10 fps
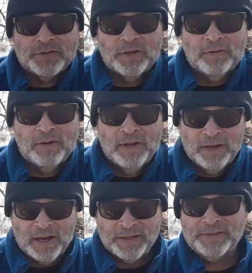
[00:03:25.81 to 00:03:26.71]
So
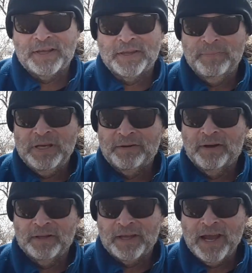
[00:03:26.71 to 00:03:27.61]
I'd set the meter
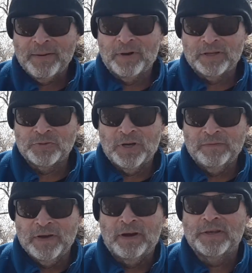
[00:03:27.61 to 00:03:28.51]
on the camera to
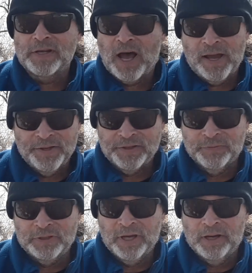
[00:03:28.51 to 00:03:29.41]
1200, as high as it
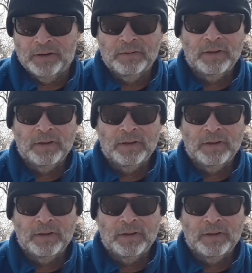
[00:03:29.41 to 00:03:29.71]
would go,